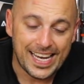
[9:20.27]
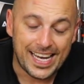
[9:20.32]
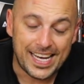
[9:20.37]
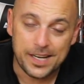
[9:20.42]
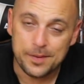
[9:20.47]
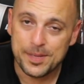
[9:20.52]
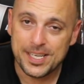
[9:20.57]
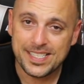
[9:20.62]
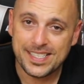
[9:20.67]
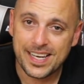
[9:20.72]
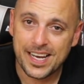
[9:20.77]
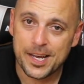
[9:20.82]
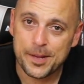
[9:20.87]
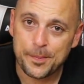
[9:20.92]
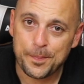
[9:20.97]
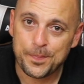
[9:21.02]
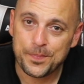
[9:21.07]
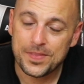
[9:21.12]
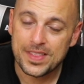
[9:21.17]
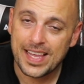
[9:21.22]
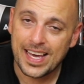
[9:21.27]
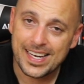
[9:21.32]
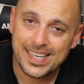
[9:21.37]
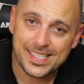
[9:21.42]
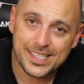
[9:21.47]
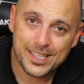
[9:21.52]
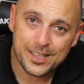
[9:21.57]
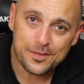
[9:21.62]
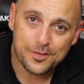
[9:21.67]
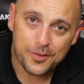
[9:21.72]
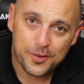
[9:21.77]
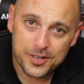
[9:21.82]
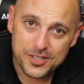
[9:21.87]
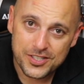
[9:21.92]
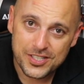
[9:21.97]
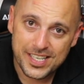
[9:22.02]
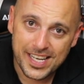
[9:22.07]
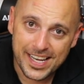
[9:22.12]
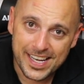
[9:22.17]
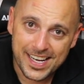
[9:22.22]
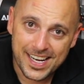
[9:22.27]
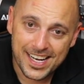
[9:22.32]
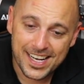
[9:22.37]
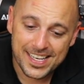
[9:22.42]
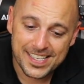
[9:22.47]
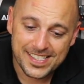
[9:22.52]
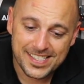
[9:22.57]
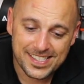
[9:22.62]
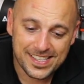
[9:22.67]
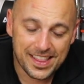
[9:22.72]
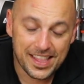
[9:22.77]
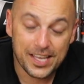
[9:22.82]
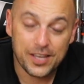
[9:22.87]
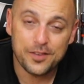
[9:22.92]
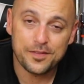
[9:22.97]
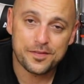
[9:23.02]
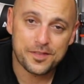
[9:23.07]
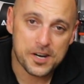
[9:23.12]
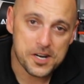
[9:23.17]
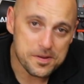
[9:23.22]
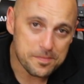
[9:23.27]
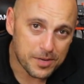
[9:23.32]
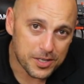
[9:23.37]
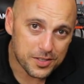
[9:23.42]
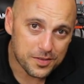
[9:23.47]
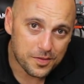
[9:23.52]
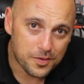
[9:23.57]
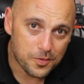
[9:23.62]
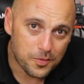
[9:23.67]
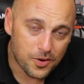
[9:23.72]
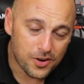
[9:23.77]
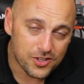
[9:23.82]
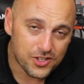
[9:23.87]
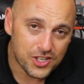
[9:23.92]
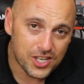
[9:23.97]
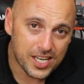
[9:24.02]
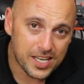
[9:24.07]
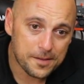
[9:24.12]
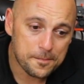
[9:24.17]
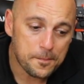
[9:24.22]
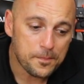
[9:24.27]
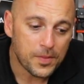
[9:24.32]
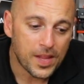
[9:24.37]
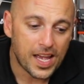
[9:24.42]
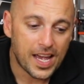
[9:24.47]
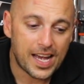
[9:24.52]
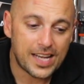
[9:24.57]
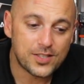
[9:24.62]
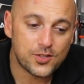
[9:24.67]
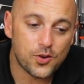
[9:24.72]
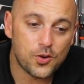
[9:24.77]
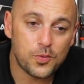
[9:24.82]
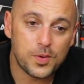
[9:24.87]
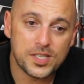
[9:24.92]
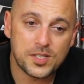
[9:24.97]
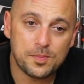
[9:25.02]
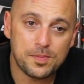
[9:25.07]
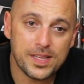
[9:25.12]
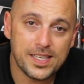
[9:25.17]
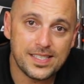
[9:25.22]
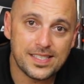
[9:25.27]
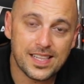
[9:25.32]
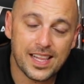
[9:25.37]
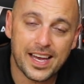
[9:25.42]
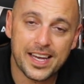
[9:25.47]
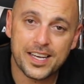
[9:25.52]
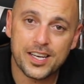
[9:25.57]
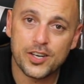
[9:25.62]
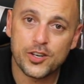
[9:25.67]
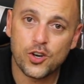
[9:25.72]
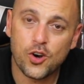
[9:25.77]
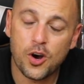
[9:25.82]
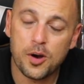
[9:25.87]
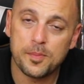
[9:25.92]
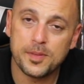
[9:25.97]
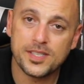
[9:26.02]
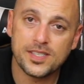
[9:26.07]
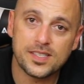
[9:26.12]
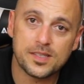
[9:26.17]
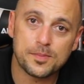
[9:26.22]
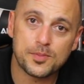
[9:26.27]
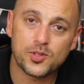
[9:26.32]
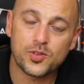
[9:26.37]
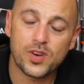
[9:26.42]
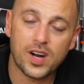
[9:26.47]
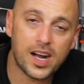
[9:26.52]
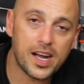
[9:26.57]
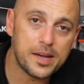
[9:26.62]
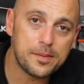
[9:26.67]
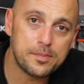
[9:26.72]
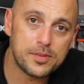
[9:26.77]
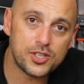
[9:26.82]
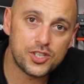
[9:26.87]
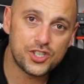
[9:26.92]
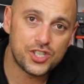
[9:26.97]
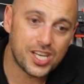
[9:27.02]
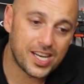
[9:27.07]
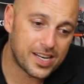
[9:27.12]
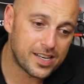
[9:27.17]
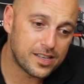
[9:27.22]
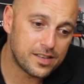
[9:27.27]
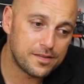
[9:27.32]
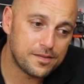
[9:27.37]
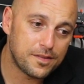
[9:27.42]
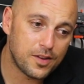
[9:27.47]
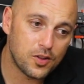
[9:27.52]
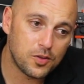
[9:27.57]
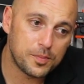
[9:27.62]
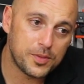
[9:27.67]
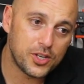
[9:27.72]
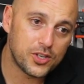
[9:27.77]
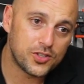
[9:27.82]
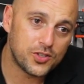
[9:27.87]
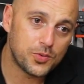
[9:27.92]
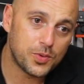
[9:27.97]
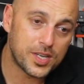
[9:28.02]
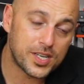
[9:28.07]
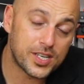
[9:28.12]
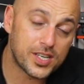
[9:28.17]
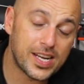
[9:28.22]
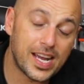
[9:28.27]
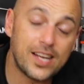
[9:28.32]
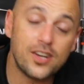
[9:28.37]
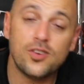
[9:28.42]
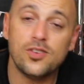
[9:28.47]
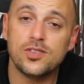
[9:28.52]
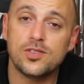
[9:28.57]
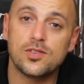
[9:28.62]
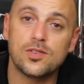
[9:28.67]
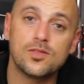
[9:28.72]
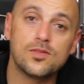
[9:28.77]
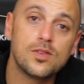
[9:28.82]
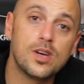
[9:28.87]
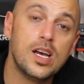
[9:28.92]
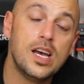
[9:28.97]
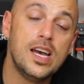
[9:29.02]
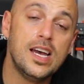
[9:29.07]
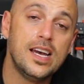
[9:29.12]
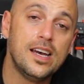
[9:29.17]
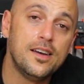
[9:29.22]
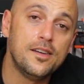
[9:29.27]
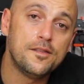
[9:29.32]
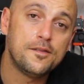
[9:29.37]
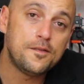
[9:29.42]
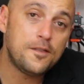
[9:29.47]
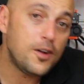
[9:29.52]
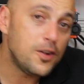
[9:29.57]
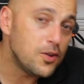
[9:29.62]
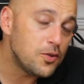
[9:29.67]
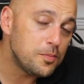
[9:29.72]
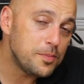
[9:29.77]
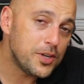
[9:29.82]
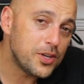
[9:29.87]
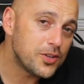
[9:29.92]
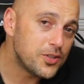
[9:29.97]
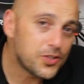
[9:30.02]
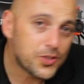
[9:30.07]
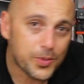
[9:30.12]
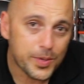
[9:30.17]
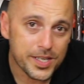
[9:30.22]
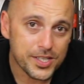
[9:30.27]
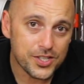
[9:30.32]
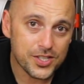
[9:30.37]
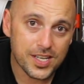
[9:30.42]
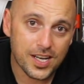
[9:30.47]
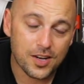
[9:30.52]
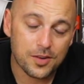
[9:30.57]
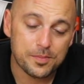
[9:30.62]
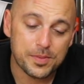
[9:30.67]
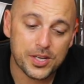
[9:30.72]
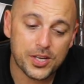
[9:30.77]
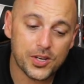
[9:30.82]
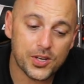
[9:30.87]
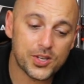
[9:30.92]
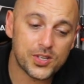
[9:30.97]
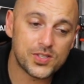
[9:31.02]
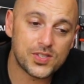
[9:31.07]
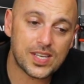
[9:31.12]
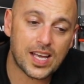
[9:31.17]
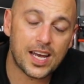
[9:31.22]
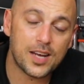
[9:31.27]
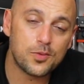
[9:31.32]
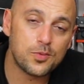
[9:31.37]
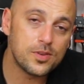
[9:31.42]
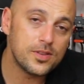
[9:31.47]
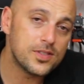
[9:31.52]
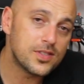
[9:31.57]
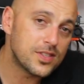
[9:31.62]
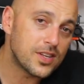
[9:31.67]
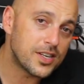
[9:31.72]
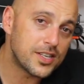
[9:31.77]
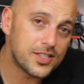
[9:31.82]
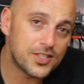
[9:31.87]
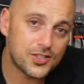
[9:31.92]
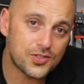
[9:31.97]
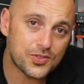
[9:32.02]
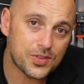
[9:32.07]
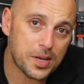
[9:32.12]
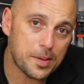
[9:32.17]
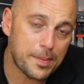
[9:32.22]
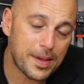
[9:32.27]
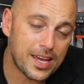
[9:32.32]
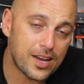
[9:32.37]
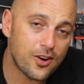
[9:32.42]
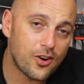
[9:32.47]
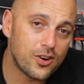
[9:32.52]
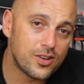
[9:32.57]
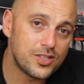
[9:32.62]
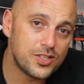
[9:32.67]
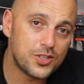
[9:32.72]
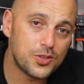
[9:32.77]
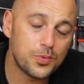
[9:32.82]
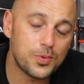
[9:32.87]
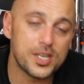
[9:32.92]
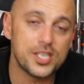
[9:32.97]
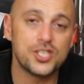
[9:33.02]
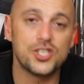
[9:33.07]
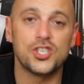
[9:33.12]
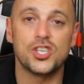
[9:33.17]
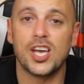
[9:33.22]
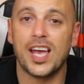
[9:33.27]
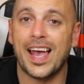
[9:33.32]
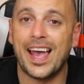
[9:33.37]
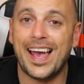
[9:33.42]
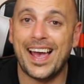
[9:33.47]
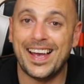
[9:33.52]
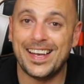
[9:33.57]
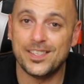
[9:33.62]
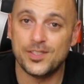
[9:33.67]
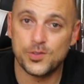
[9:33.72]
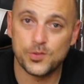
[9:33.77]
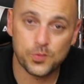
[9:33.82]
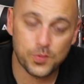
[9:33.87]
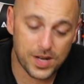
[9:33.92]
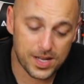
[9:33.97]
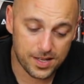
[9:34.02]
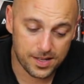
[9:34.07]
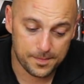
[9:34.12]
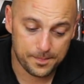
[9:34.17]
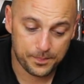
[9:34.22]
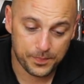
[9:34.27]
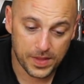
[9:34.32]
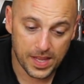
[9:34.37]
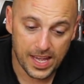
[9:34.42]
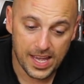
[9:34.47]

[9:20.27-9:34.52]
In the meantime, that is it for today, guys. Thank you very much for watching. As always, please like, comment, subscribe, share, follow me on Twitter, and also follow me on Twitch now, because I will start streaming on Twitch as well.